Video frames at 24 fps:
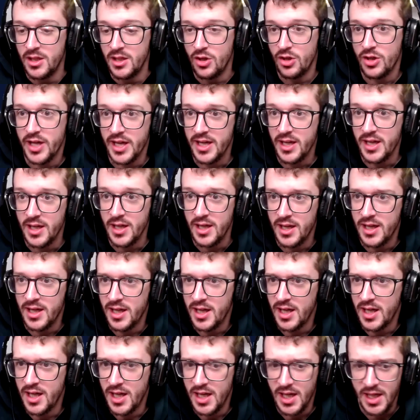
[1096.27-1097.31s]
Okay,
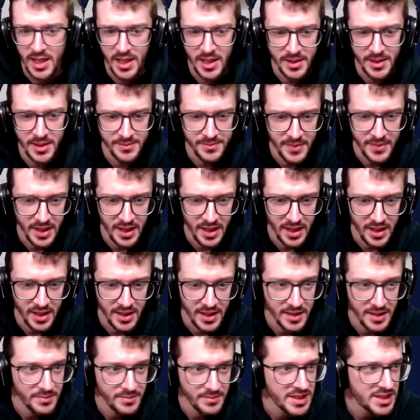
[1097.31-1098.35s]

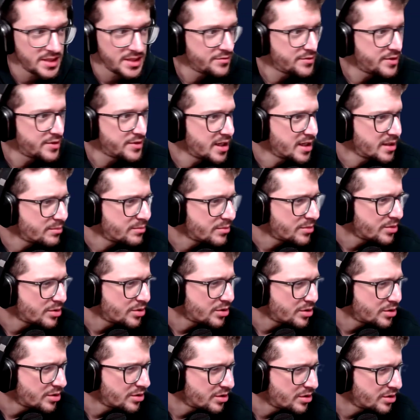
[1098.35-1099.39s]
let me see if there are
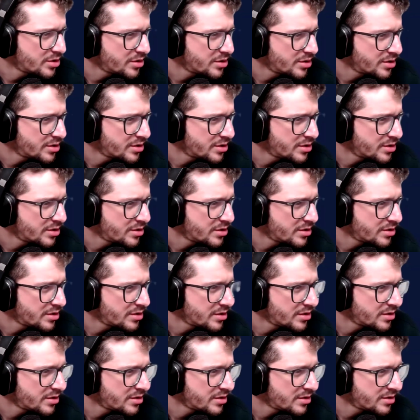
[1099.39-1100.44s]
more.
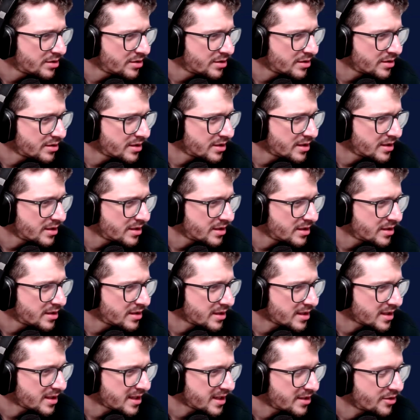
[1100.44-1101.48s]

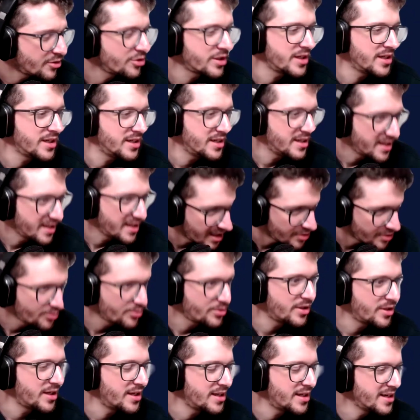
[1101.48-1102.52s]
Okay, now
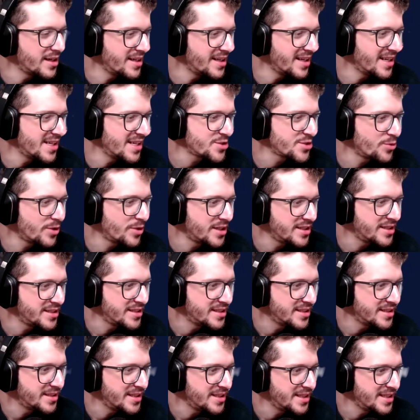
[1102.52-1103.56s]
last one in
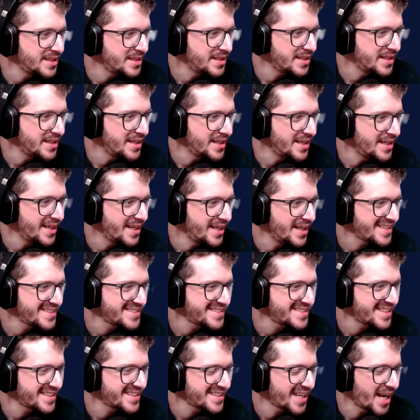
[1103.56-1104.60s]
the
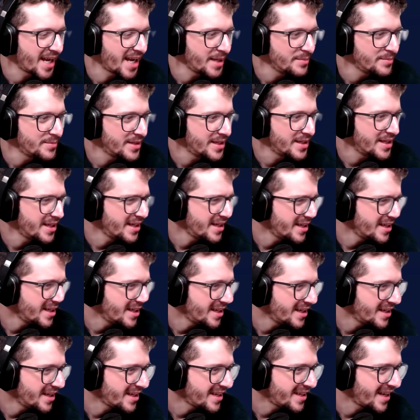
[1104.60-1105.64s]
extra time.
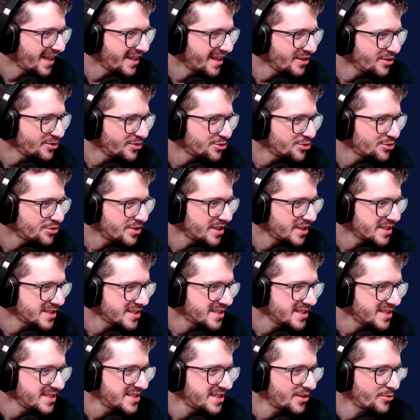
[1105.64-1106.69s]
Can you
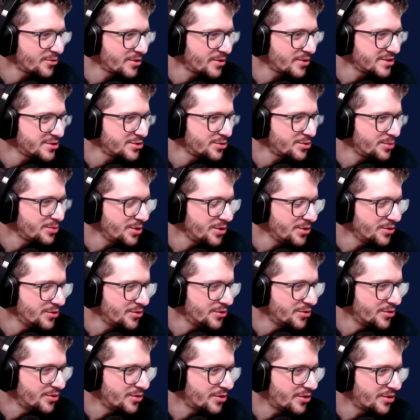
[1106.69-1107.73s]
suggest easier ways to
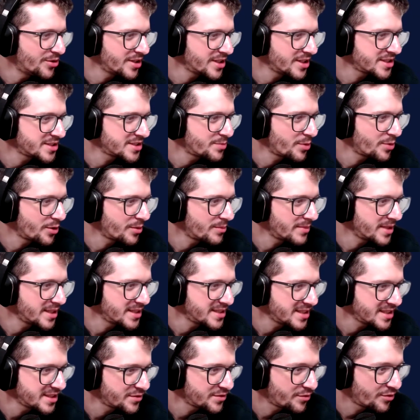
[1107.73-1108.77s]
view or export
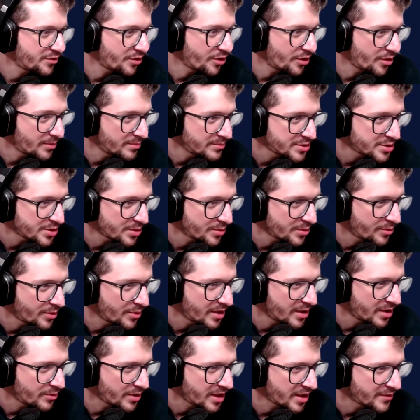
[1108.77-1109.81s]
metrics from
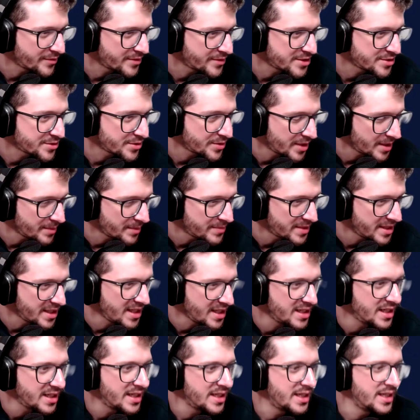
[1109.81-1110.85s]
someone without the
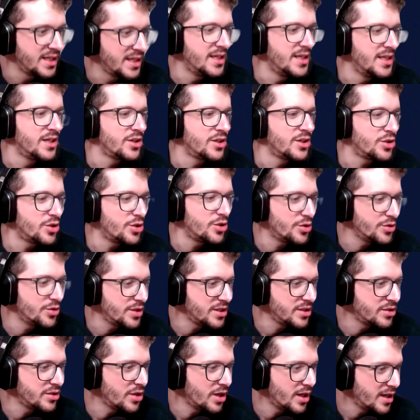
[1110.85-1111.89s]
scripting,
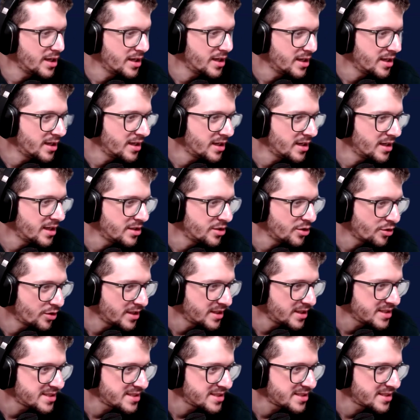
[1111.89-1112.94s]
coding
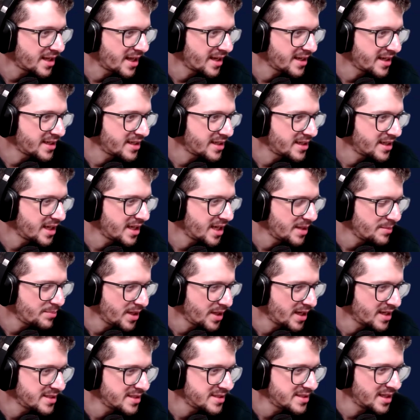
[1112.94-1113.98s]
knowledge, like
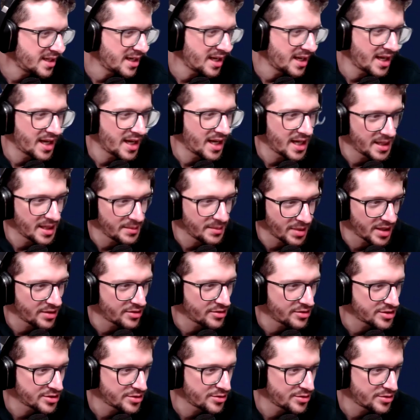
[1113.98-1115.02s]
API, CLI,
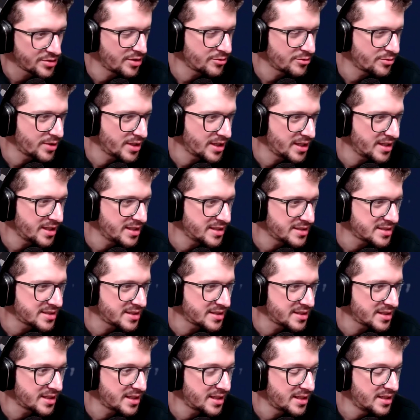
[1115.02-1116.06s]
Python SQL query,
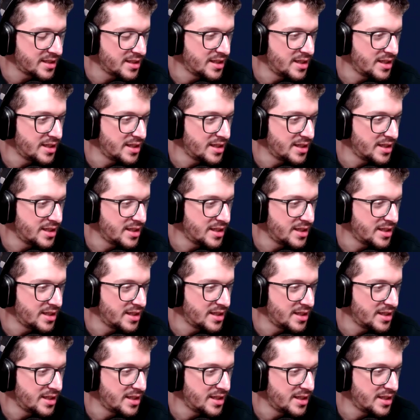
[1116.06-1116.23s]
etc.?